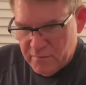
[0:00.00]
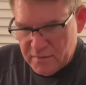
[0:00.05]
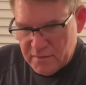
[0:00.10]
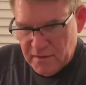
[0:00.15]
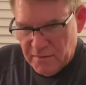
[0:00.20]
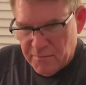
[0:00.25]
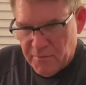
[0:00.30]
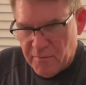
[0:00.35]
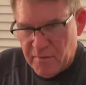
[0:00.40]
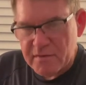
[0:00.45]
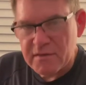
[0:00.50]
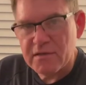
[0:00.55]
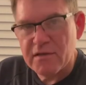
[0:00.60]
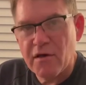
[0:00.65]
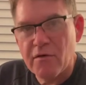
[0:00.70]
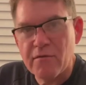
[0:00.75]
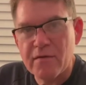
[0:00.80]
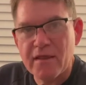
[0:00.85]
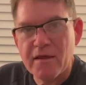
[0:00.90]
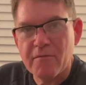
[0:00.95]
it was a couple months
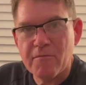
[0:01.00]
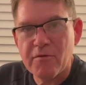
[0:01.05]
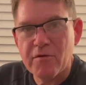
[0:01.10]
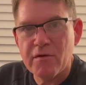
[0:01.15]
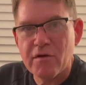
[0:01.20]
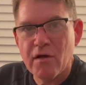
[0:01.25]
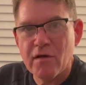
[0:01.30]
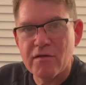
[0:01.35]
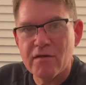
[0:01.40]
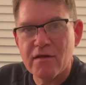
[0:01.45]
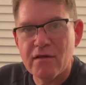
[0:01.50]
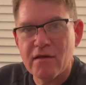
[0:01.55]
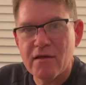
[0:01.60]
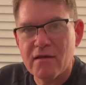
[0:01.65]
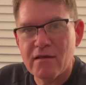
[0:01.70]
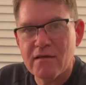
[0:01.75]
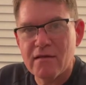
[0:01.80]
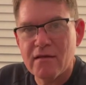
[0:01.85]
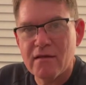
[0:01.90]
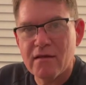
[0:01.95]
ago, where they were putting all
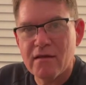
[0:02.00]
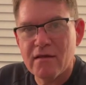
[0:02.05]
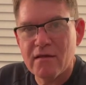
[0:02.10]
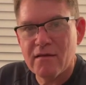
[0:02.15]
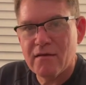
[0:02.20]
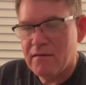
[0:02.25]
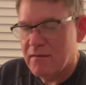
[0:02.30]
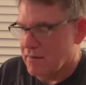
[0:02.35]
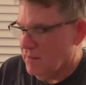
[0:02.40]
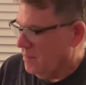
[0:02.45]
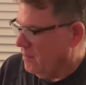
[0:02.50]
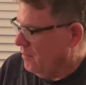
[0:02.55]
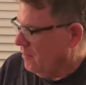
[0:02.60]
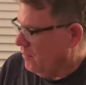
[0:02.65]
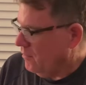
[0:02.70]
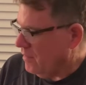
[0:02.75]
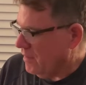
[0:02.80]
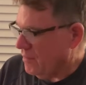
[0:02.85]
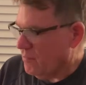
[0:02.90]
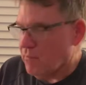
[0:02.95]
the
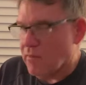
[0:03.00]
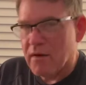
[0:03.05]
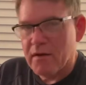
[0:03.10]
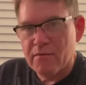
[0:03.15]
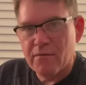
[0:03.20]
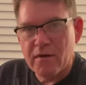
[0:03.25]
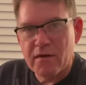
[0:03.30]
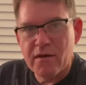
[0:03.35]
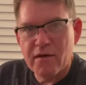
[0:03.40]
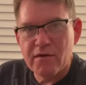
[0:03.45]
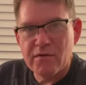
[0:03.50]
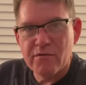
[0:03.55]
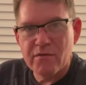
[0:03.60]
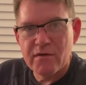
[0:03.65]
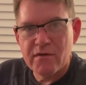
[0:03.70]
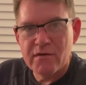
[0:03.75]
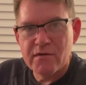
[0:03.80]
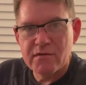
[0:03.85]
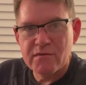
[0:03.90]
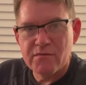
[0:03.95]
like 1 in
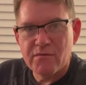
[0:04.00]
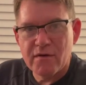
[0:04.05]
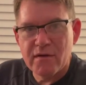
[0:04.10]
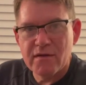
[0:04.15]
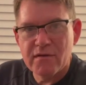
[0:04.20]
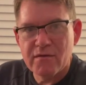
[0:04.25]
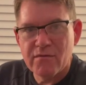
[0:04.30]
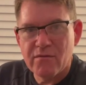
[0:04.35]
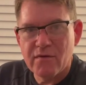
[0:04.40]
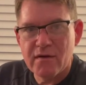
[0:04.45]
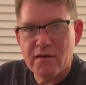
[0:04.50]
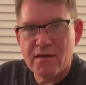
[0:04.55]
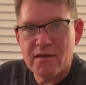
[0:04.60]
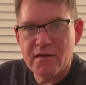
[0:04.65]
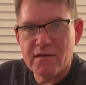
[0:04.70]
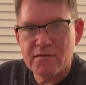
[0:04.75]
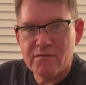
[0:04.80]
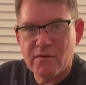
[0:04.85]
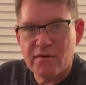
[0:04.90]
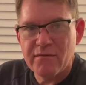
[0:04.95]
100s, 1 in
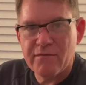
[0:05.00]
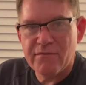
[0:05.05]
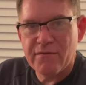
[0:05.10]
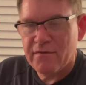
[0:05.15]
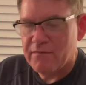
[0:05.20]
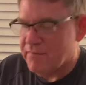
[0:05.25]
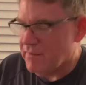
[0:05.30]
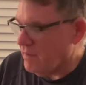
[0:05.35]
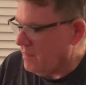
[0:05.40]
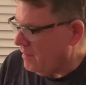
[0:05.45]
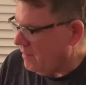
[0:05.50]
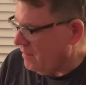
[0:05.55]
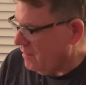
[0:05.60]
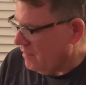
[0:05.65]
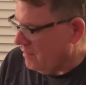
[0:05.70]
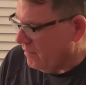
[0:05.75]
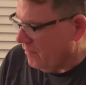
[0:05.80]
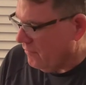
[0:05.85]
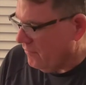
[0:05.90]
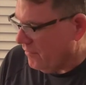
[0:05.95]
20s, 1 in 50,
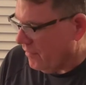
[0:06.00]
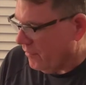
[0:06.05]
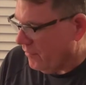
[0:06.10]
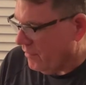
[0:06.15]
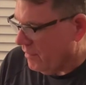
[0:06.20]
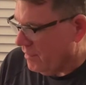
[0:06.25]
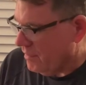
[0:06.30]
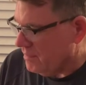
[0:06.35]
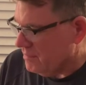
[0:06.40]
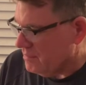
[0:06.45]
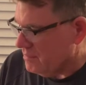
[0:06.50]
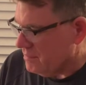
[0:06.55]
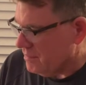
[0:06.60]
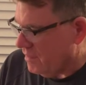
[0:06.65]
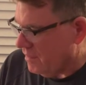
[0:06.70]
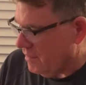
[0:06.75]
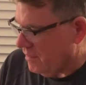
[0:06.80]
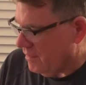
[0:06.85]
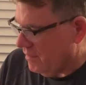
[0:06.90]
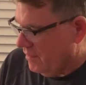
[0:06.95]
you know, variants
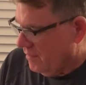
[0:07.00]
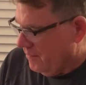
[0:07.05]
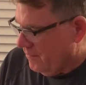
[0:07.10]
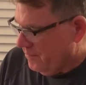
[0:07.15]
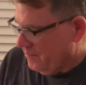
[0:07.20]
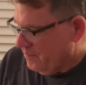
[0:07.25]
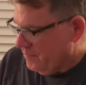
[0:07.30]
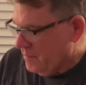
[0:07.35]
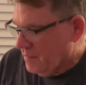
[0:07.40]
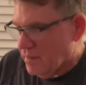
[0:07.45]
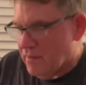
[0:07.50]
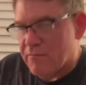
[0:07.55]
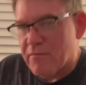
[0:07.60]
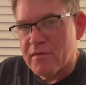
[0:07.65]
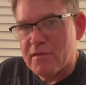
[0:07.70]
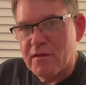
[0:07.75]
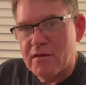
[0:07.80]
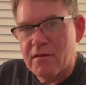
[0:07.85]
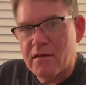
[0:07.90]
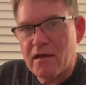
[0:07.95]

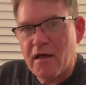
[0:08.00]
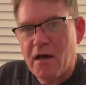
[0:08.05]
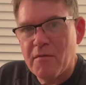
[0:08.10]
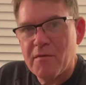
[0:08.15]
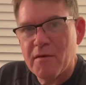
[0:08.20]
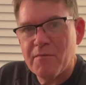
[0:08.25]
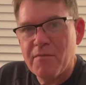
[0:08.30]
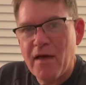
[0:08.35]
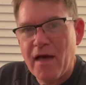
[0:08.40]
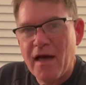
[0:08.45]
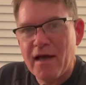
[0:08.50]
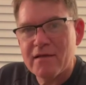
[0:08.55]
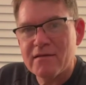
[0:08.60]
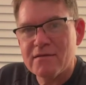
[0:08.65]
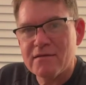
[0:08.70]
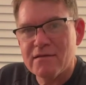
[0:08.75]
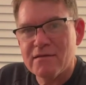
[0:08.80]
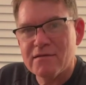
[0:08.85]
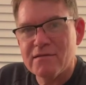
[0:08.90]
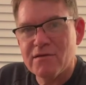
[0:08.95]
within the comic
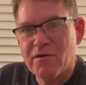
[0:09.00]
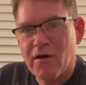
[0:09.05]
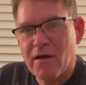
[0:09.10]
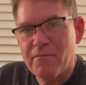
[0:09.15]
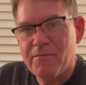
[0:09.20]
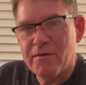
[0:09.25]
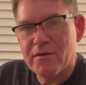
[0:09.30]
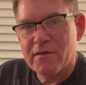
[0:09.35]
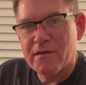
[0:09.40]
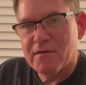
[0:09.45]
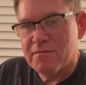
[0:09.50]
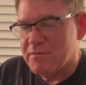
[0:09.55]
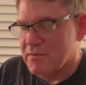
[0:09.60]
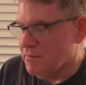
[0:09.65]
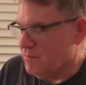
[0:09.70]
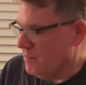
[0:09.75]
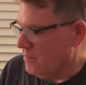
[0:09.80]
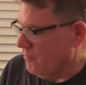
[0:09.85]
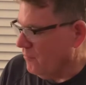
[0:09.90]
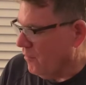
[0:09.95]
packs, and so I picked up
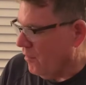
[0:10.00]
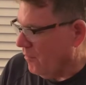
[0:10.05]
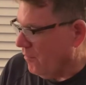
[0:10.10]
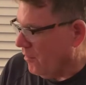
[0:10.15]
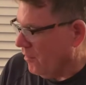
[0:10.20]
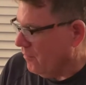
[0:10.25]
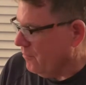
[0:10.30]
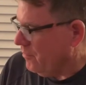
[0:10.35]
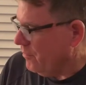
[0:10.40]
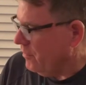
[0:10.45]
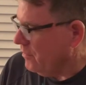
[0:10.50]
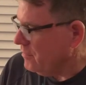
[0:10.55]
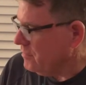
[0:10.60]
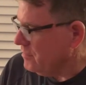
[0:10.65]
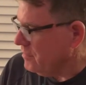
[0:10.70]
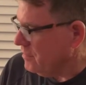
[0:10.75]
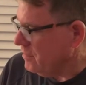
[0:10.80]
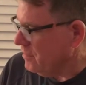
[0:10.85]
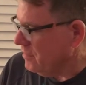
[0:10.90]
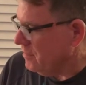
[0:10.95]
some of the Walmart
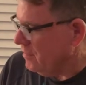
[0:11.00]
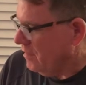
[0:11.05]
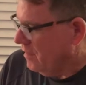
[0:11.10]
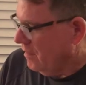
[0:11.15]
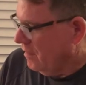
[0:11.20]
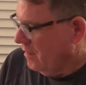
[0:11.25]
books and